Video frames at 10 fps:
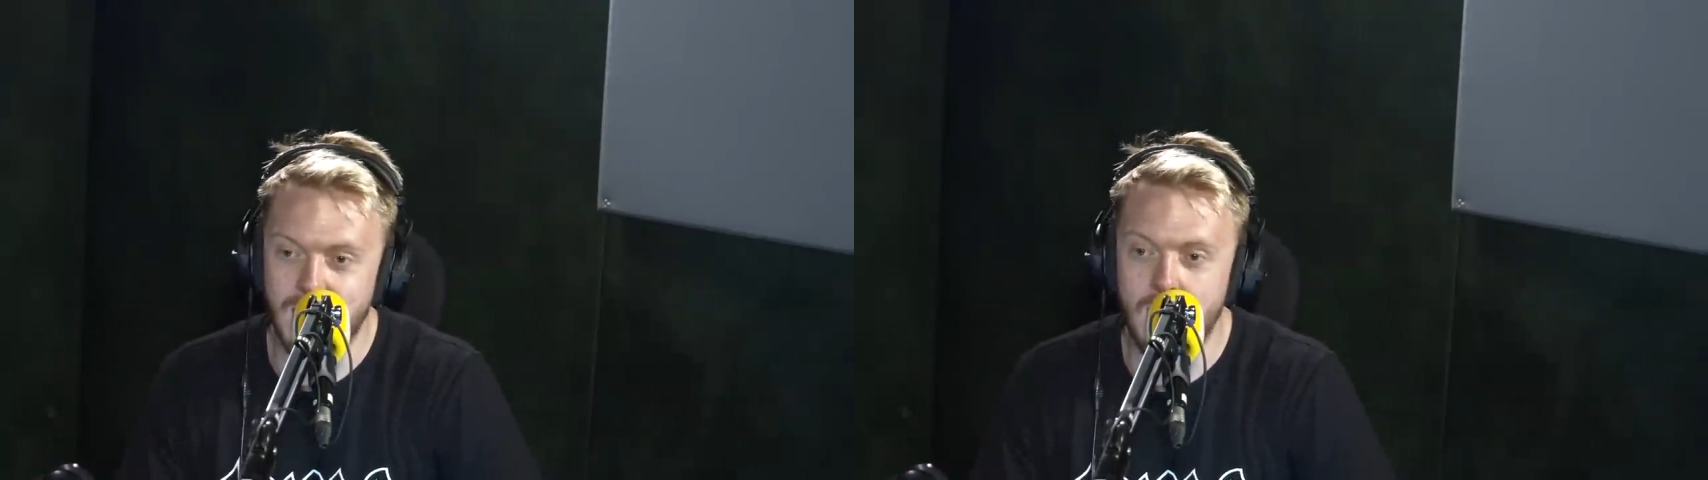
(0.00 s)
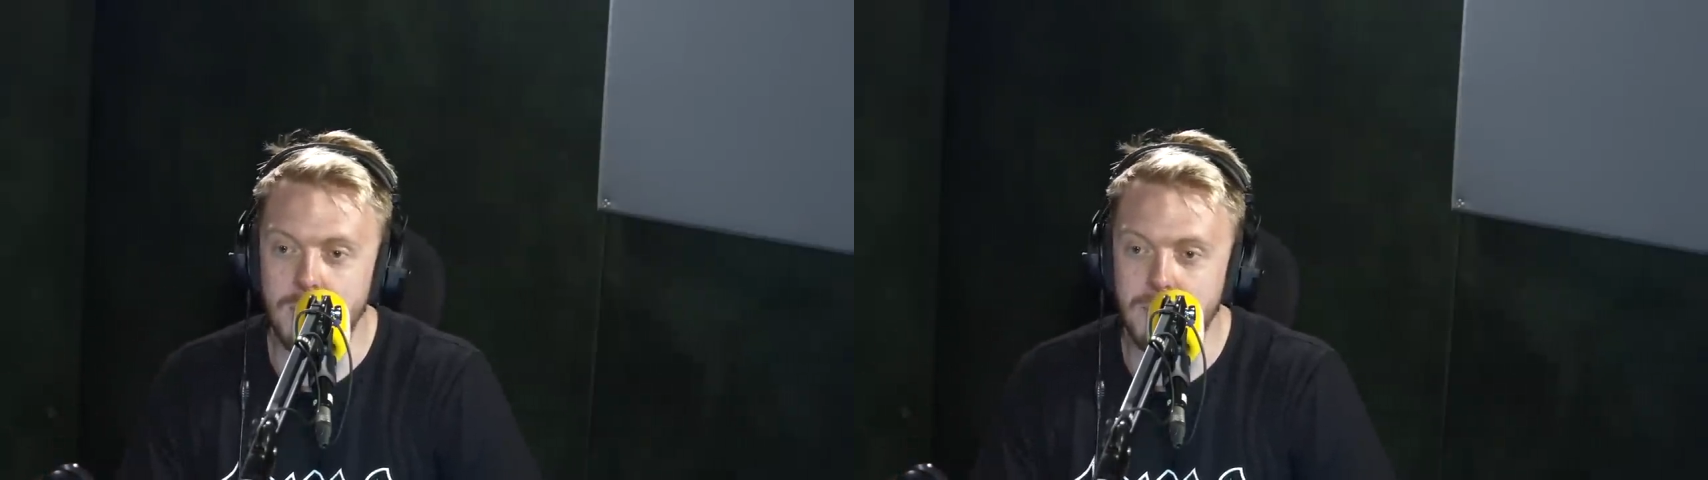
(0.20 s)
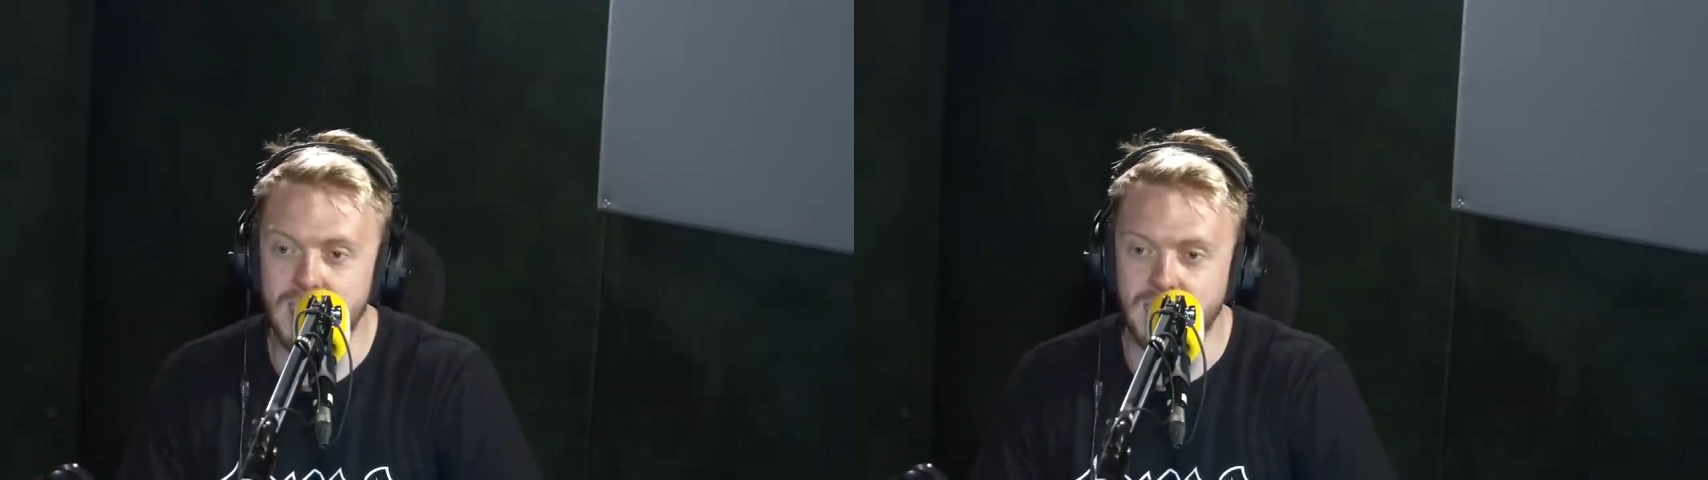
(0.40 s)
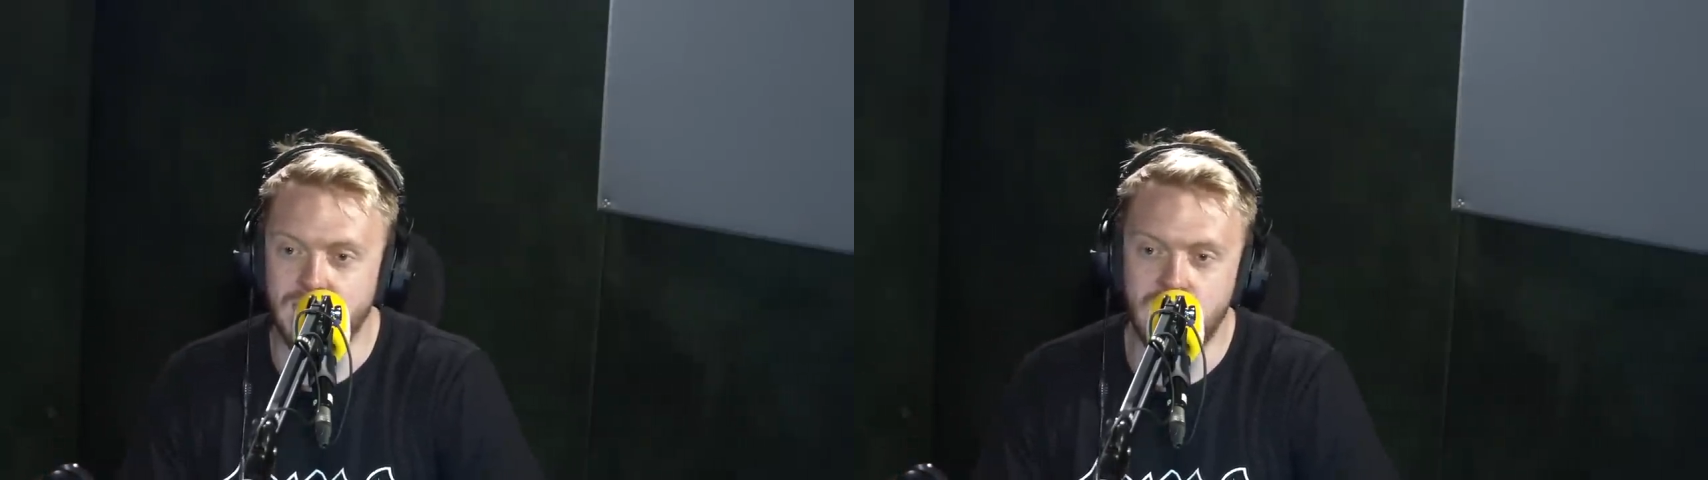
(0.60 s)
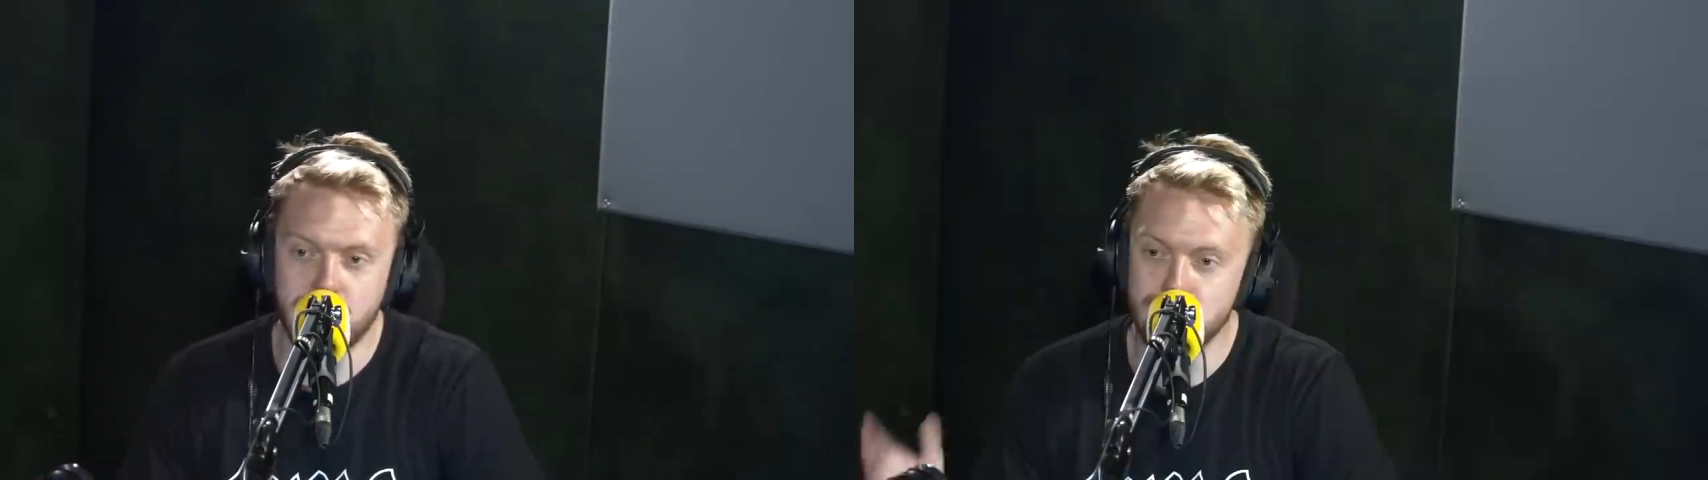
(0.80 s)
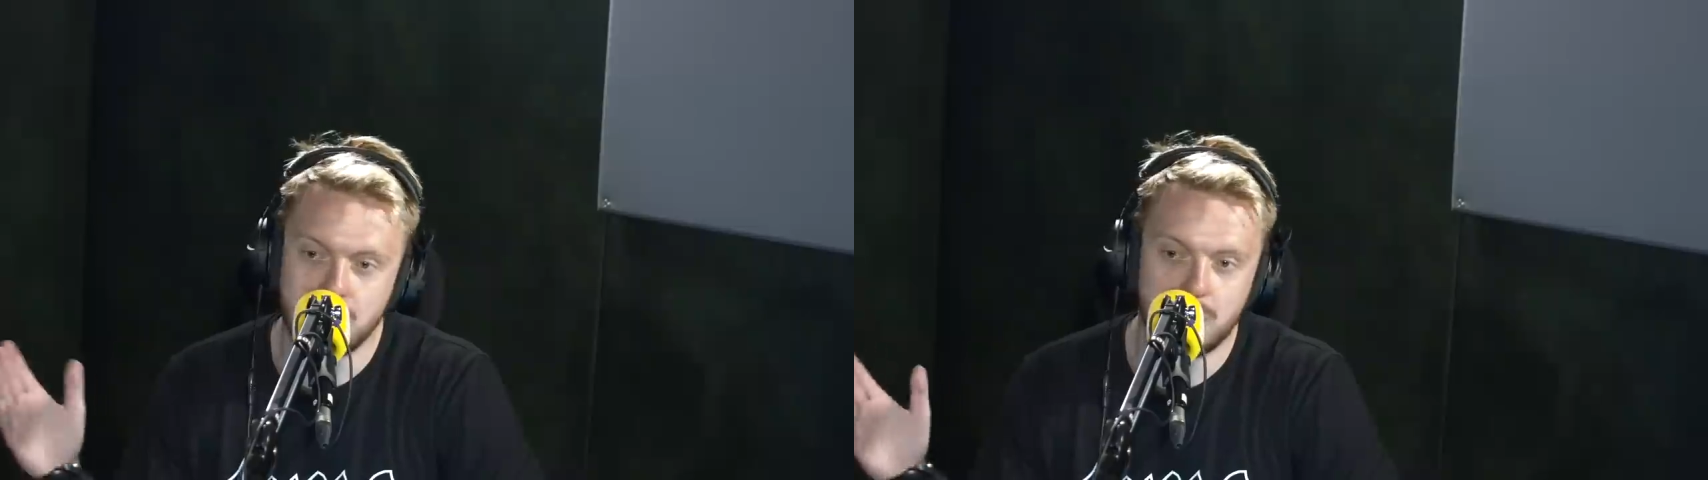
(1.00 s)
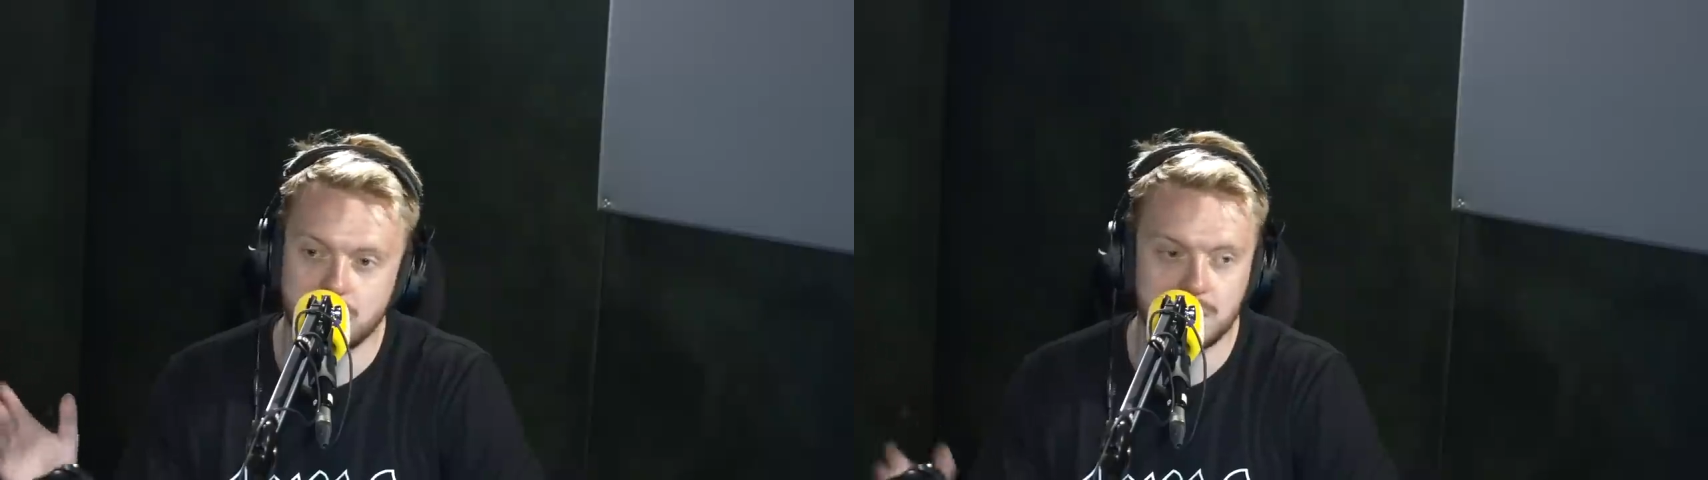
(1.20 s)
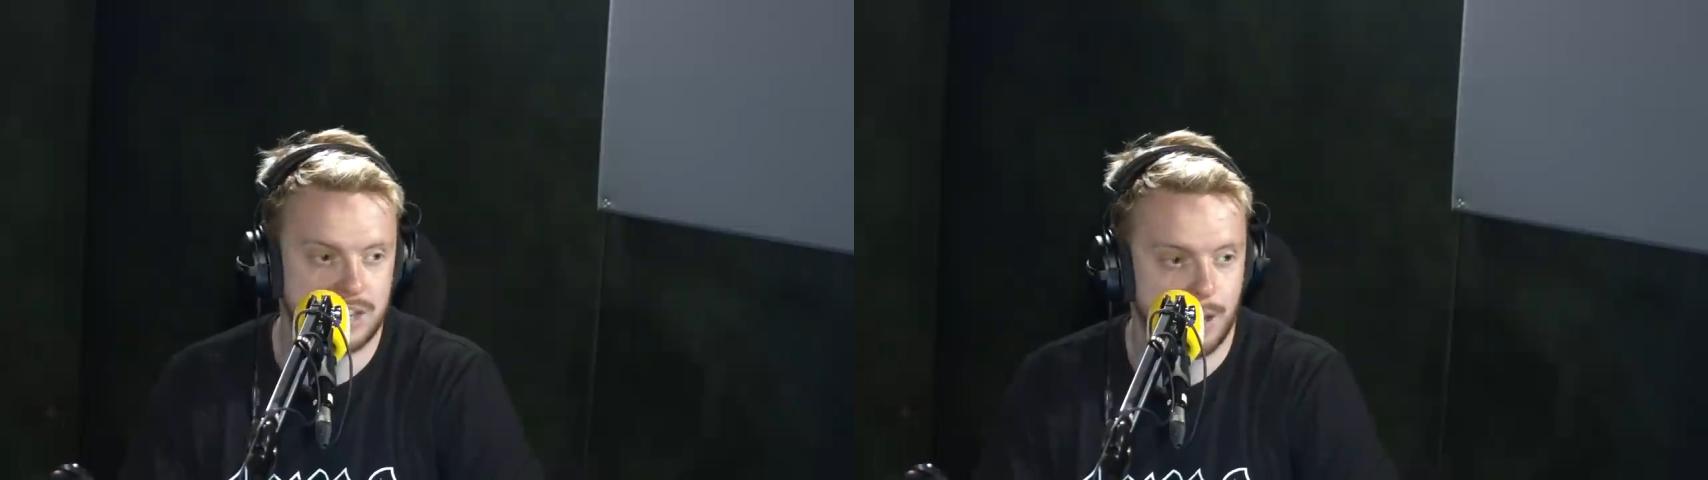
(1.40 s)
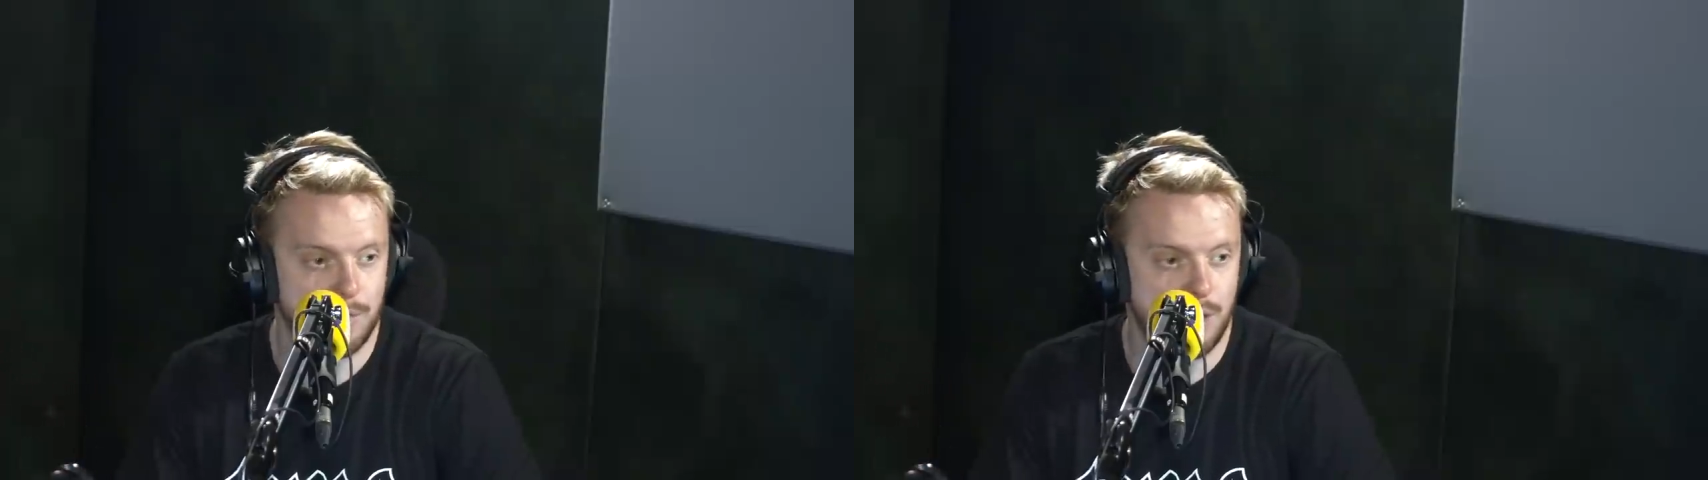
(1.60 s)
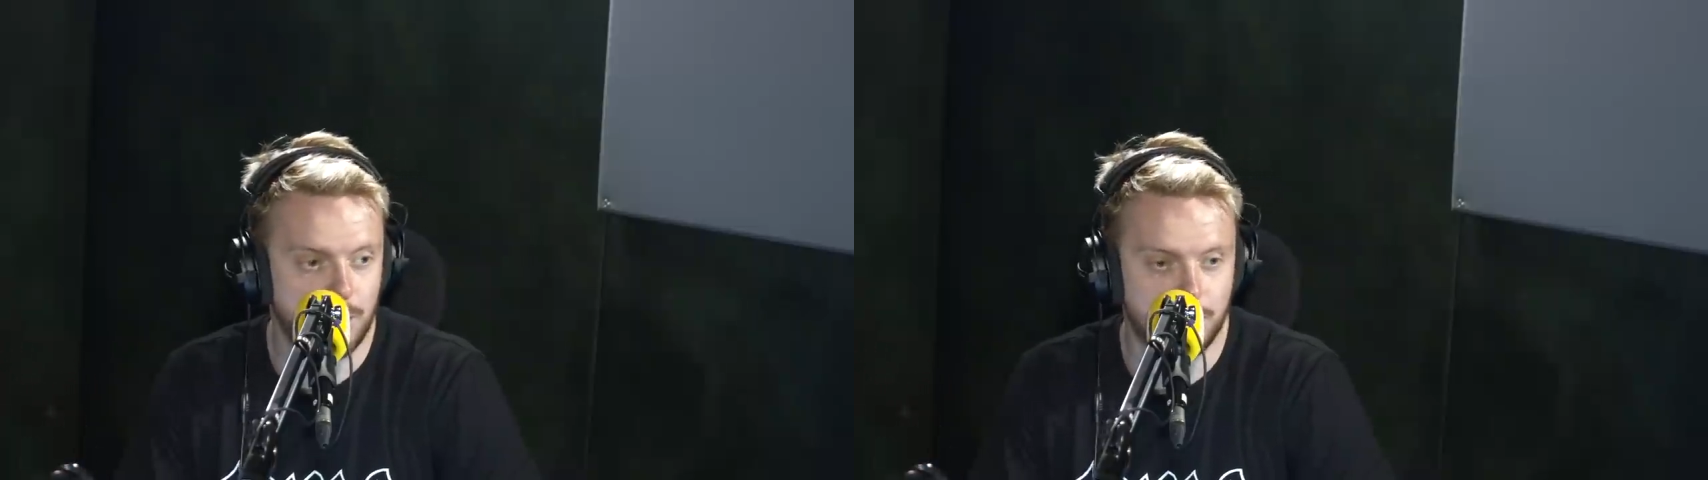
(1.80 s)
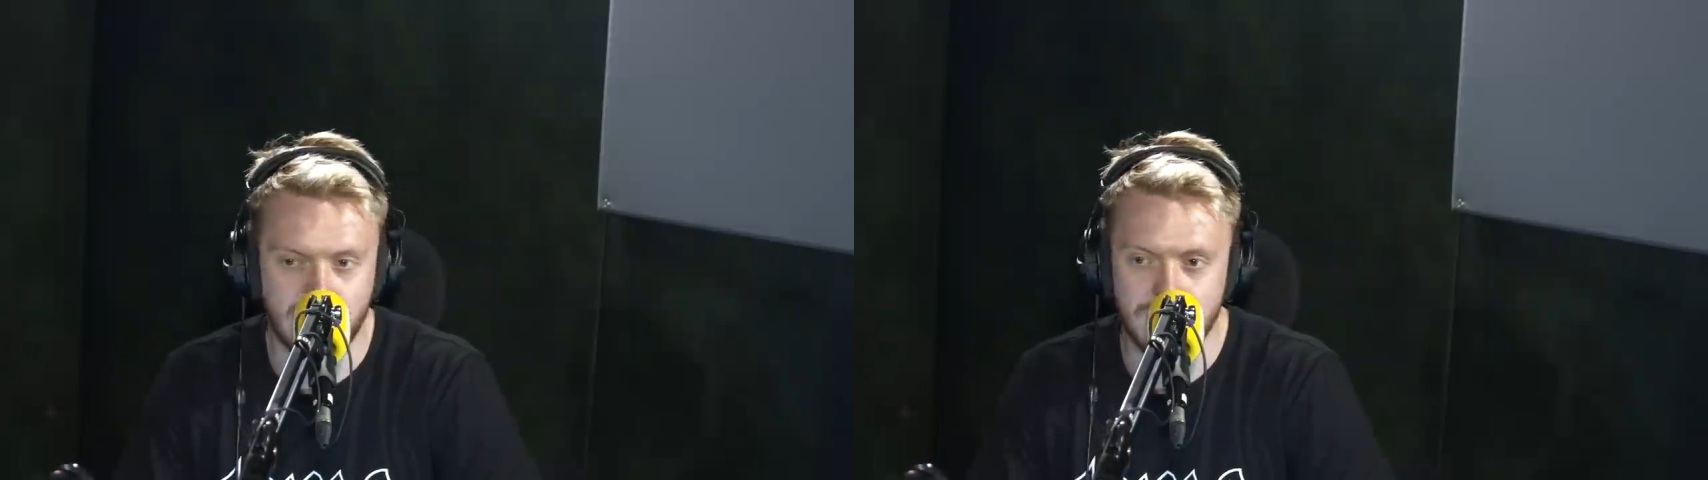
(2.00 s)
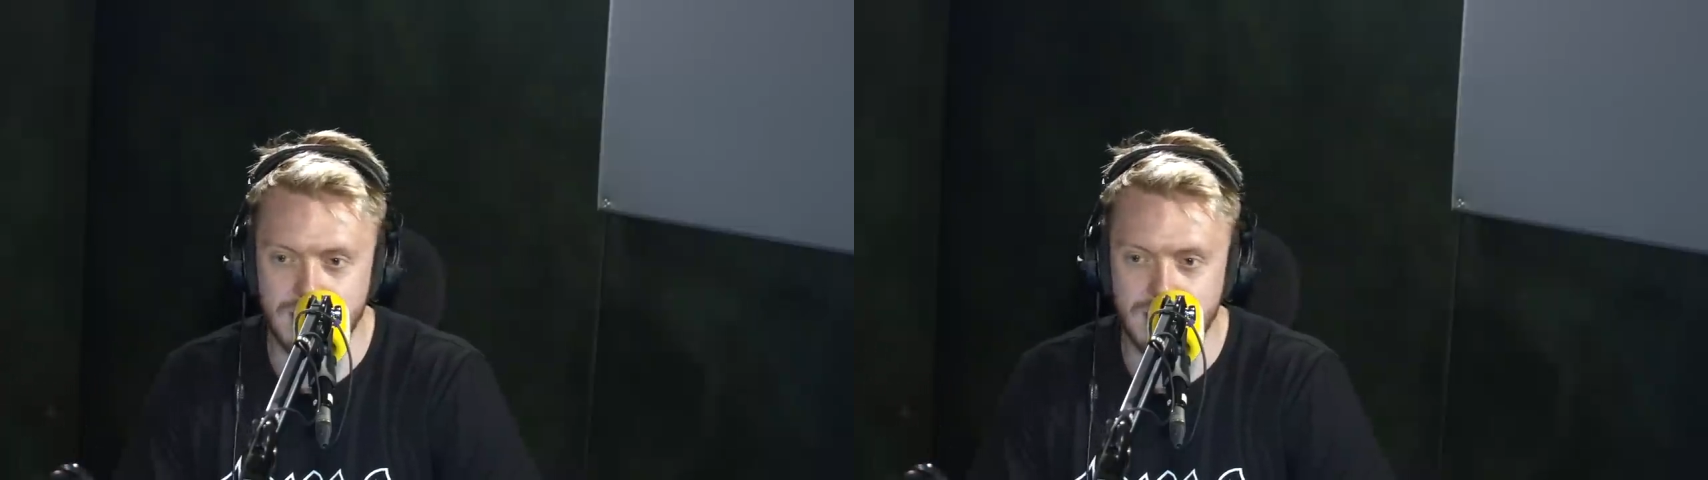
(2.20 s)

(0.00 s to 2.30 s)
oh, mate, I really liked your set with Youngblood.